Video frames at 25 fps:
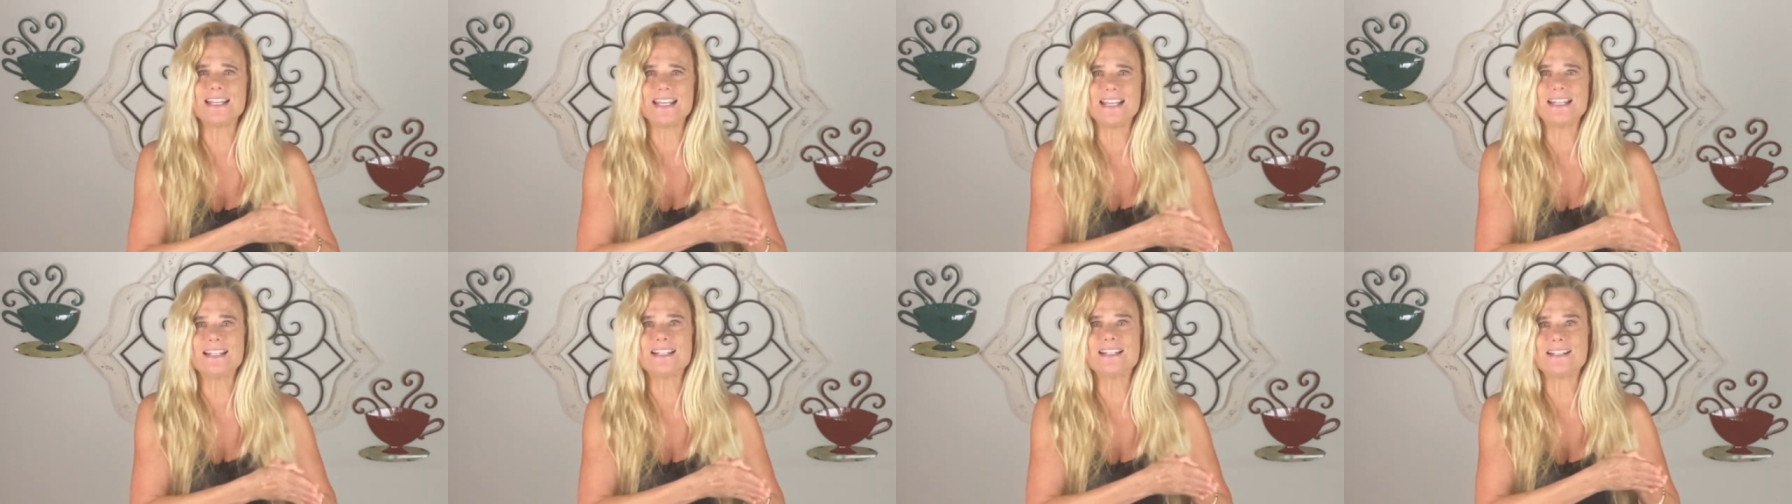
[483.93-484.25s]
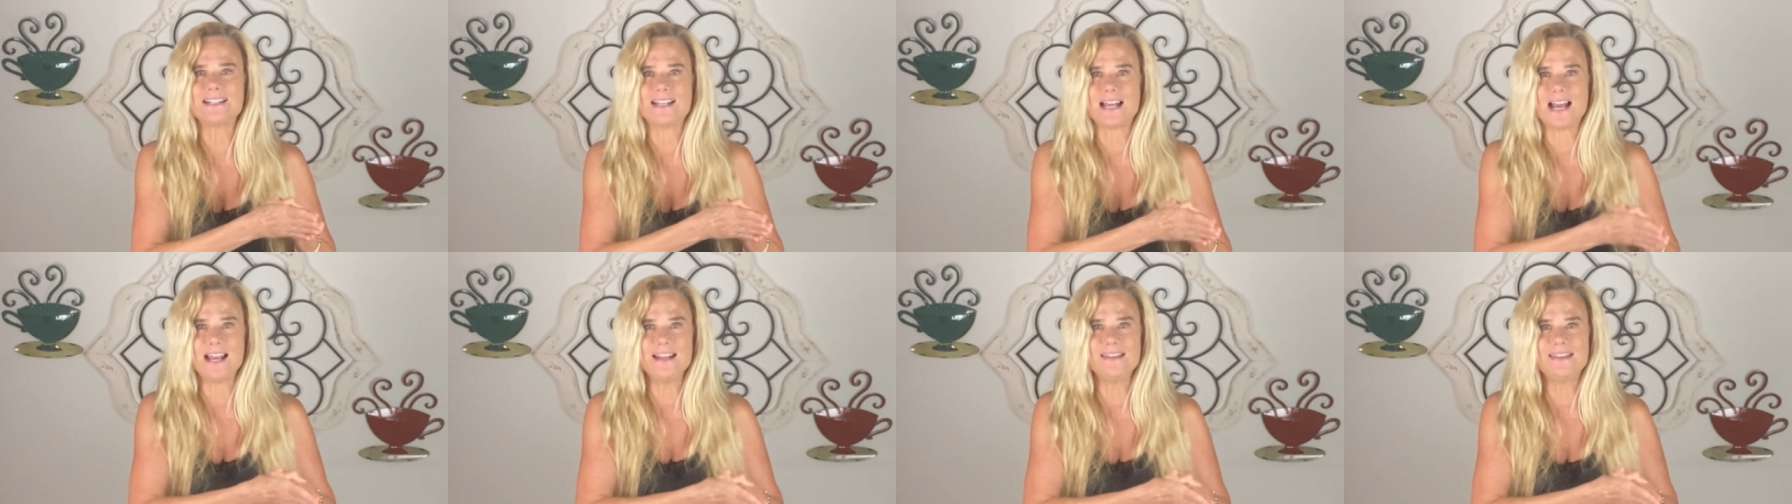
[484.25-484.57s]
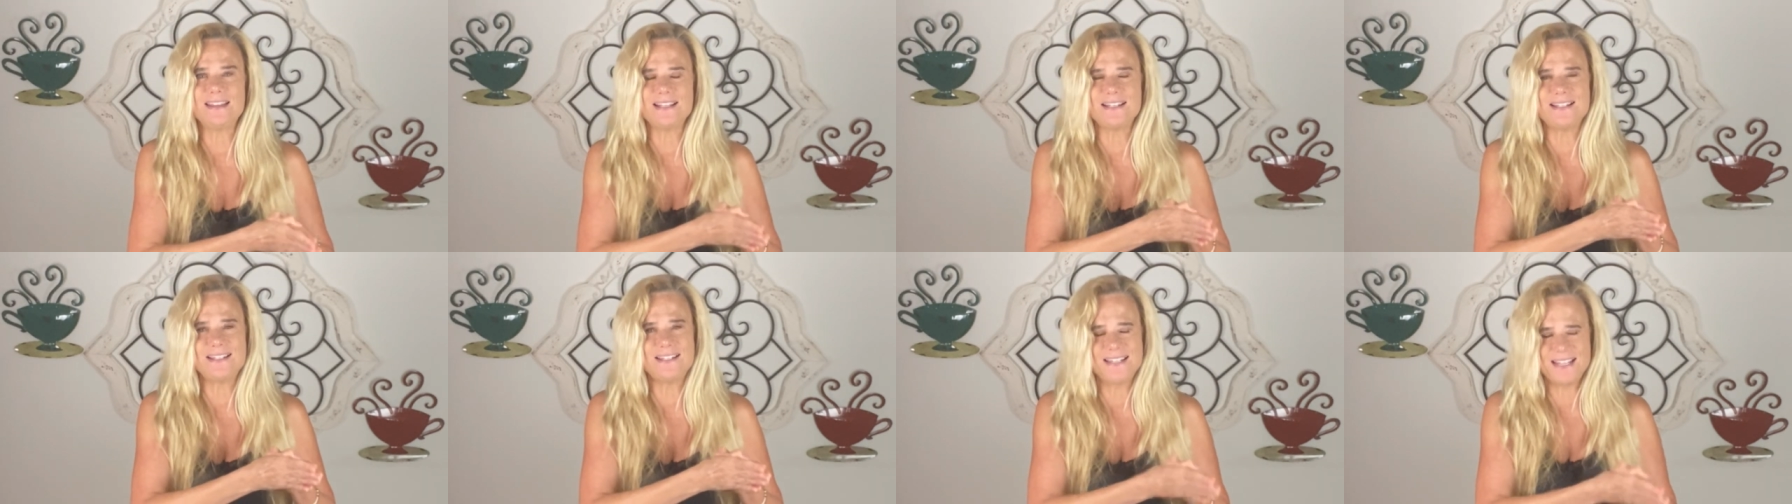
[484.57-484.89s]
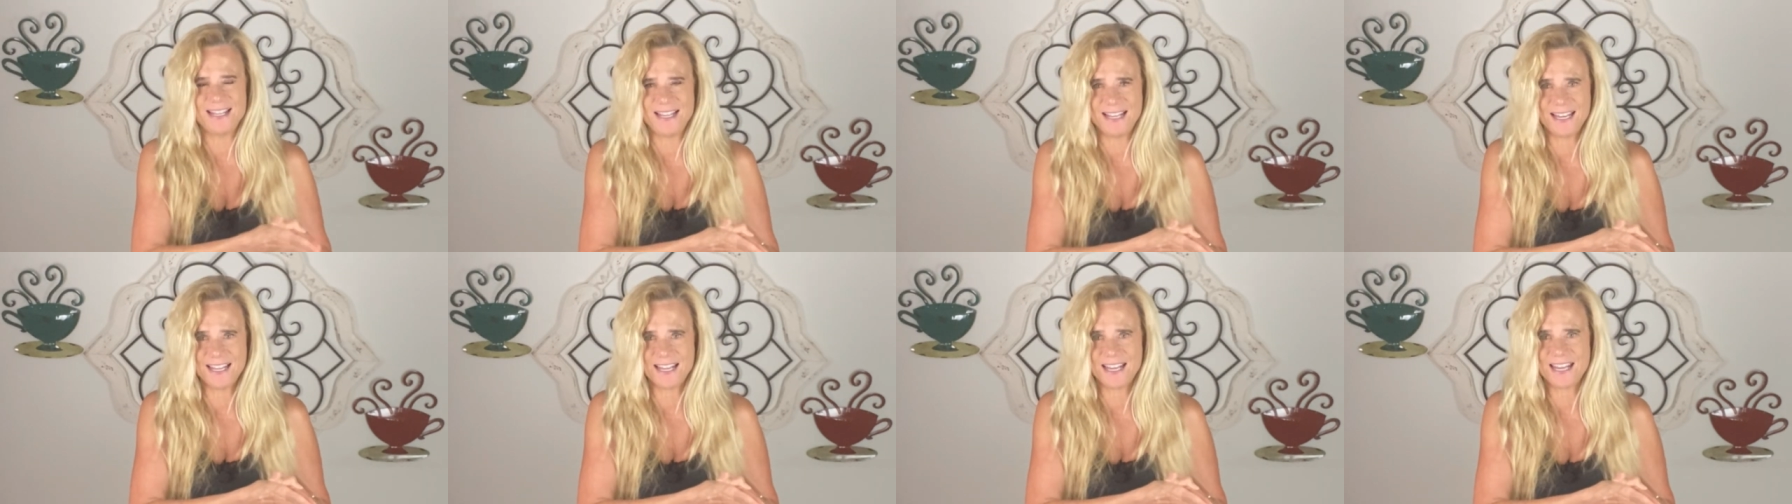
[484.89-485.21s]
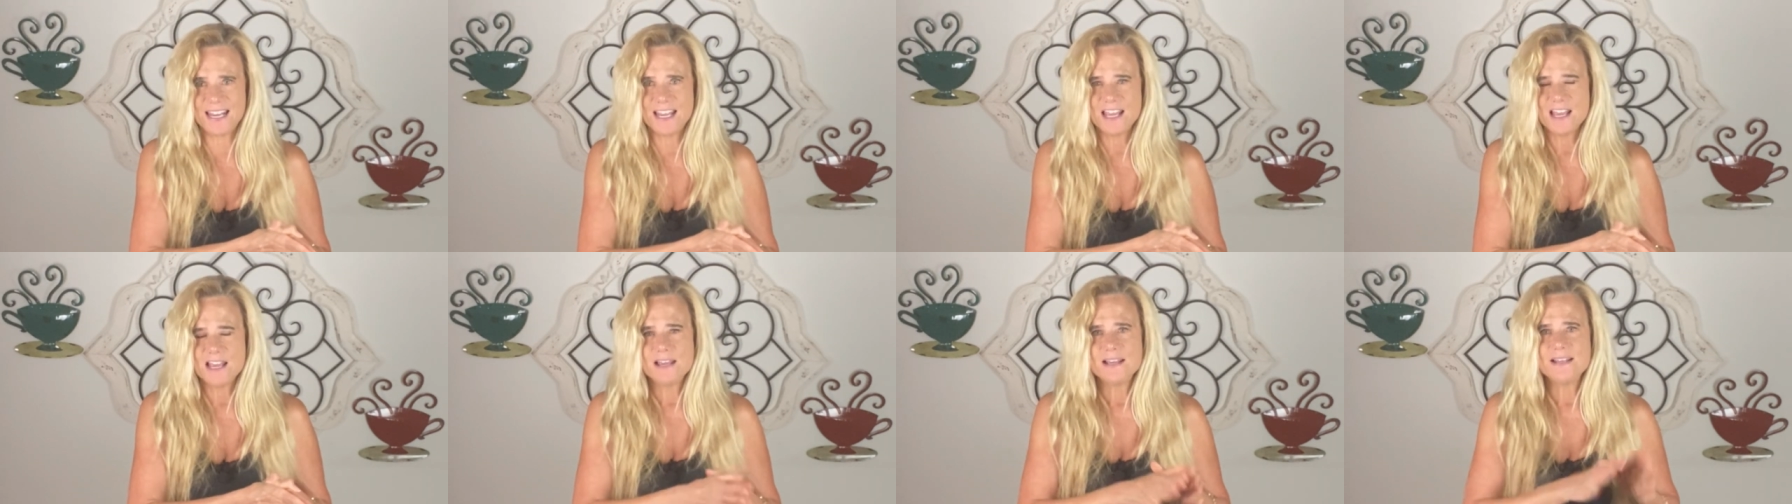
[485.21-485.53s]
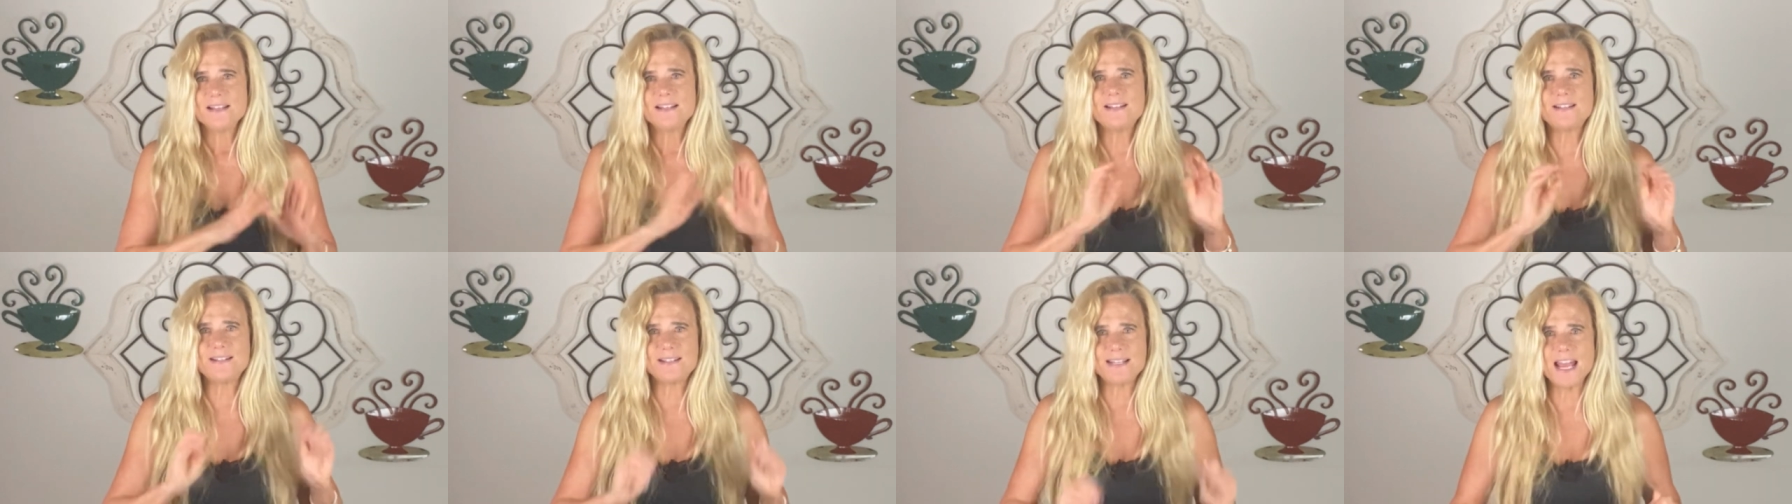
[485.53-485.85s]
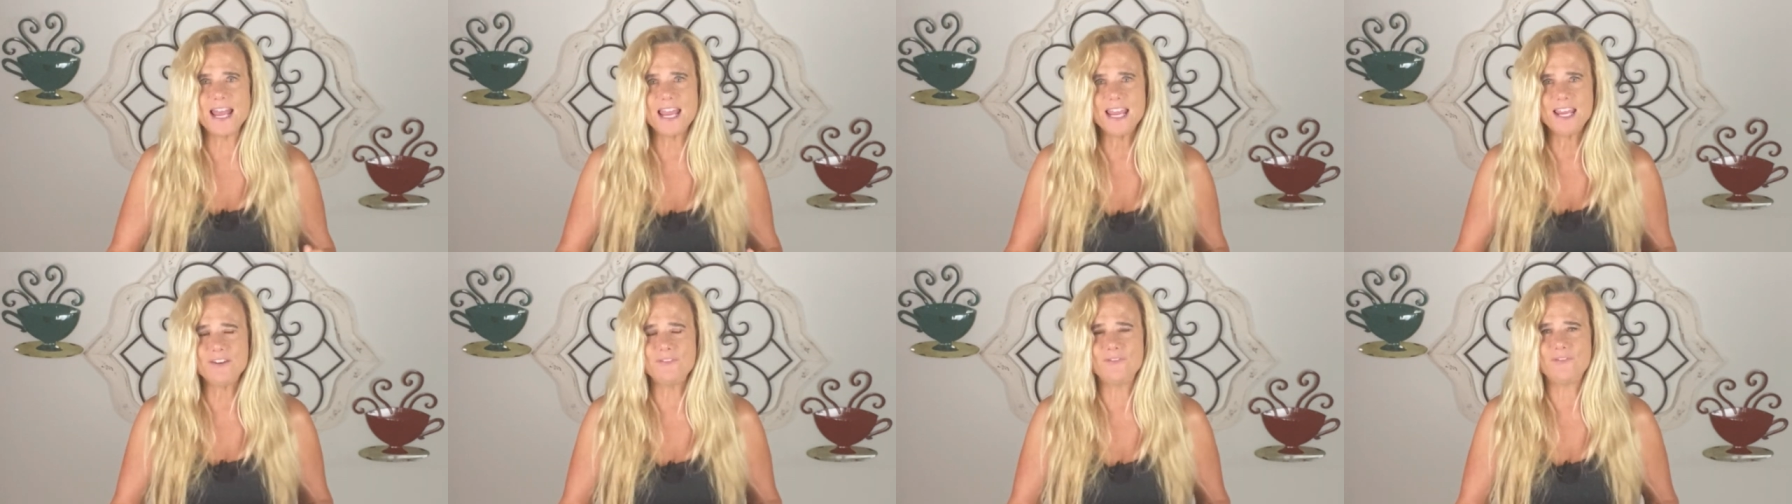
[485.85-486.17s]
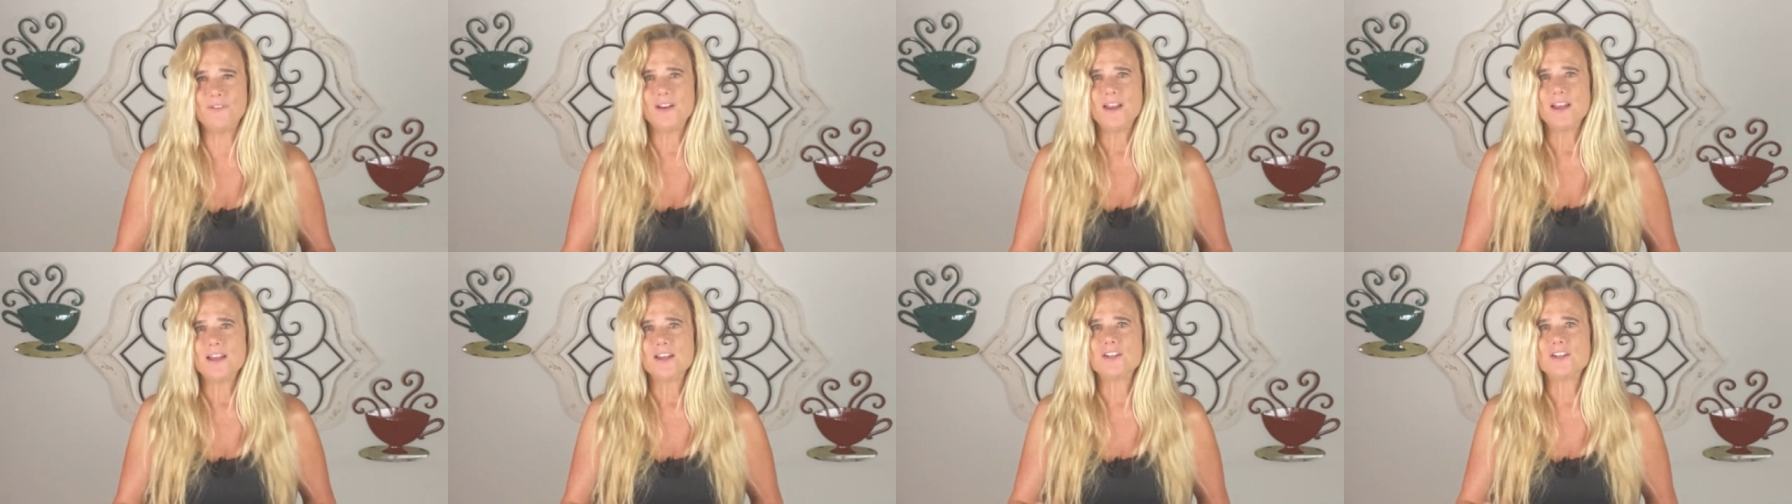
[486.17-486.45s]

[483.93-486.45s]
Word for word: inside the city safe,